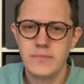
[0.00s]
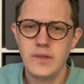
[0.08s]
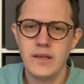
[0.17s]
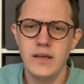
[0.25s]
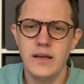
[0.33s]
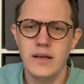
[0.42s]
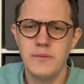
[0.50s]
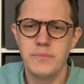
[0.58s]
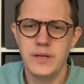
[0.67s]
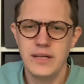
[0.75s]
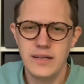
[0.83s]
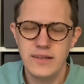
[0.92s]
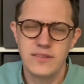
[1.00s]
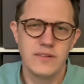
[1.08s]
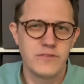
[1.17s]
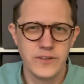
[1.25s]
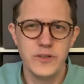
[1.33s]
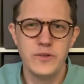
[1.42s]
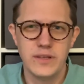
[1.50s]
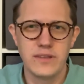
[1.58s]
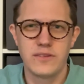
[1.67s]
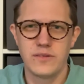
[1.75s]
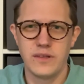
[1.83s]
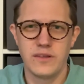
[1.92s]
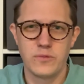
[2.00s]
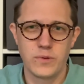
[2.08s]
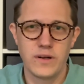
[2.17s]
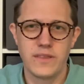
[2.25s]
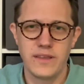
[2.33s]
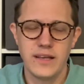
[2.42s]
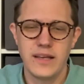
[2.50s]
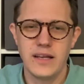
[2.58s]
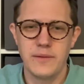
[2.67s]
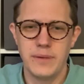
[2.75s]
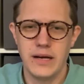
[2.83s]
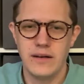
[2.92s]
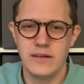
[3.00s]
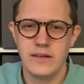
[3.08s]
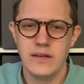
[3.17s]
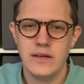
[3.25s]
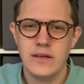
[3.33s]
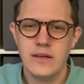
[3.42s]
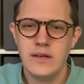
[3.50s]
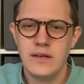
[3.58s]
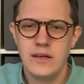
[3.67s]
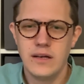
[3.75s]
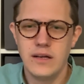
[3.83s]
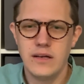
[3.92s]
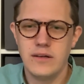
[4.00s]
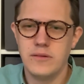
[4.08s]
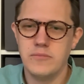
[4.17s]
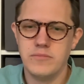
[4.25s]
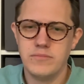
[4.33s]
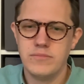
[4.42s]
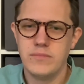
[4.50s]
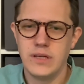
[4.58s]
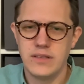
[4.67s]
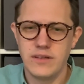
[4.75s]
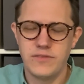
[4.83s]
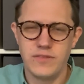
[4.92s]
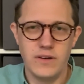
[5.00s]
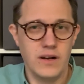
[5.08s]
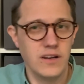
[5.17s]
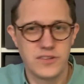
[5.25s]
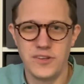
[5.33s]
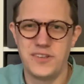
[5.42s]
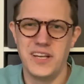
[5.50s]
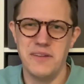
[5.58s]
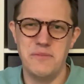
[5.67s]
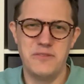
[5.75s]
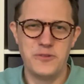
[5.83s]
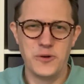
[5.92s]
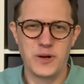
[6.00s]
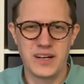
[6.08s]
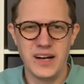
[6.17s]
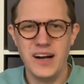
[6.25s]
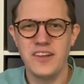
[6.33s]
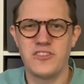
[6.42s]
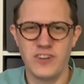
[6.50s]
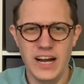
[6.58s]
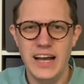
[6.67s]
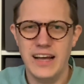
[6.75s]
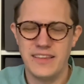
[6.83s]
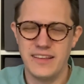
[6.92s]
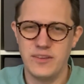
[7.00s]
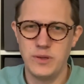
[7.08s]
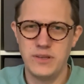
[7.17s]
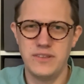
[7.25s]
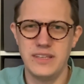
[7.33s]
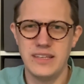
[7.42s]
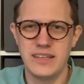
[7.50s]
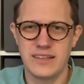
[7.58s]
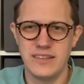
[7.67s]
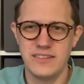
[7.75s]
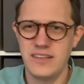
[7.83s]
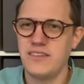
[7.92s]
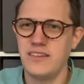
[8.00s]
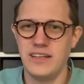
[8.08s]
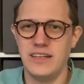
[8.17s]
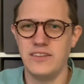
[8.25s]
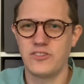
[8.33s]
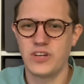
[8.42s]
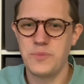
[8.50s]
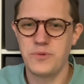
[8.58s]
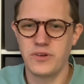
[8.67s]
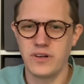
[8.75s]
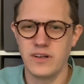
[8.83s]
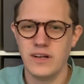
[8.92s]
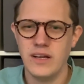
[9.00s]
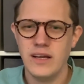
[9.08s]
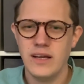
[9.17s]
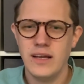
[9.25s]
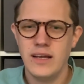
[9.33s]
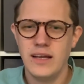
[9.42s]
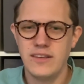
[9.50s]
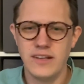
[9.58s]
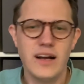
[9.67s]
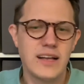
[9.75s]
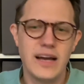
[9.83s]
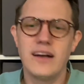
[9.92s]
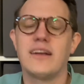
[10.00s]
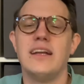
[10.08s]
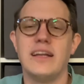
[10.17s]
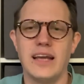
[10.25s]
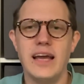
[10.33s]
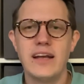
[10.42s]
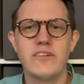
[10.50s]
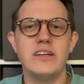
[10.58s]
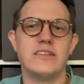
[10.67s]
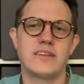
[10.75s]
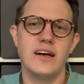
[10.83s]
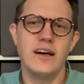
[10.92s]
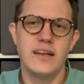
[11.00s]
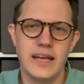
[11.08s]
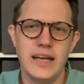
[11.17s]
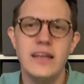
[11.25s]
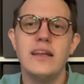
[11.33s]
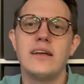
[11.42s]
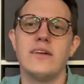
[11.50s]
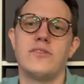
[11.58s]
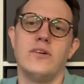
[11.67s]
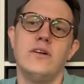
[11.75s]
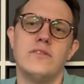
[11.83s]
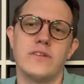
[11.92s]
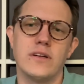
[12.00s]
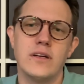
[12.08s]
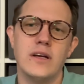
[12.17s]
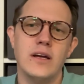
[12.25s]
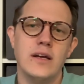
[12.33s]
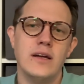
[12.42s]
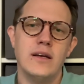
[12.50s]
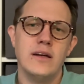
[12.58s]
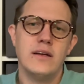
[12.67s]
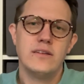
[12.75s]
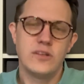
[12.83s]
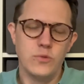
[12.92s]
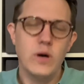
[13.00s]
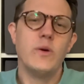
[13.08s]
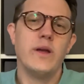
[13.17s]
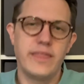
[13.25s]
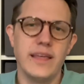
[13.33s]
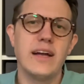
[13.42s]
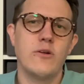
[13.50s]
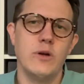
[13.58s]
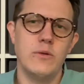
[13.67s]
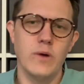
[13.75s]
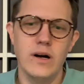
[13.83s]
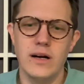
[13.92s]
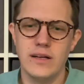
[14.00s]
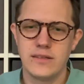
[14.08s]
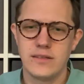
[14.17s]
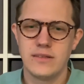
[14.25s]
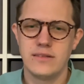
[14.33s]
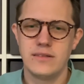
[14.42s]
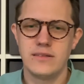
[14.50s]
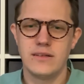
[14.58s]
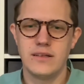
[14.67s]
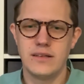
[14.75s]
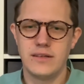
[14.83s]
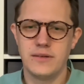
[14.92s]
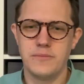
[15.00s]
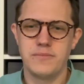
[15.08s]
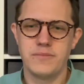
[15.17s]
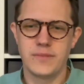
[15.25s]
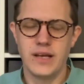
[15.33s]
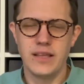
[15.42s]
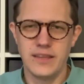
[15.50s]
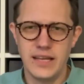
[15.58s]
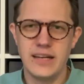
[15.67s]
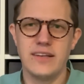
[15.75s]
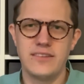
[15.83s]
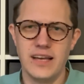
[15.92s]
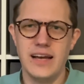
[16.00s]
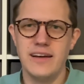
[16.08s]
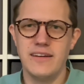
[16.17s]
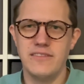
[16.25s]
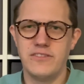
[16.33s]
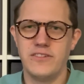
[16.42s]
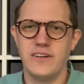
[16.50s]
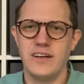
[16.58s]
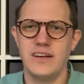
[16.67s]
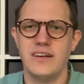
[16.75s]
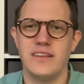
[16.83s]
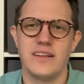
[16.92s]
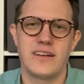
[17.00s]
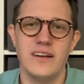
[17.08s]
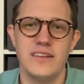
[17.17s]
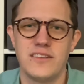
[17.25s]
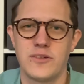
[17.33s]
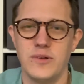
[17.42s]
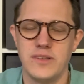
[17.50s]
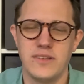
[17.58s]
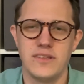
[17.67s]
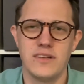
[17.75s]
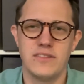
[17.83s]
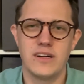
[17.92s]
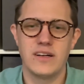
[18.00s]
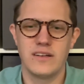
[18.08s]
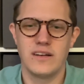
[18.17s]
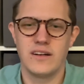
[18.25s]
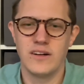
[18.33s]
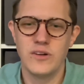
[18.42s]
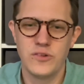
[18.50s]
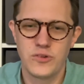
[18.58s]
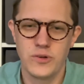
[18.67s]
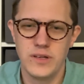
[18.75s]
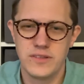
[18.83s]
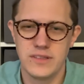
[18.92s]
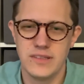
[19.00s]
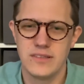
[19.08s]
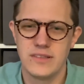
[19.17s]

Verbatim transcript: Uh, but it is a view that's that's worth thinking about. Um, as I've also said before, God's wrath, as we see it consistently in Scripture, it's not God getting angry, it's God handing us over to what we think we want. Um, God letting us have uh, the consequences of our, our own choices.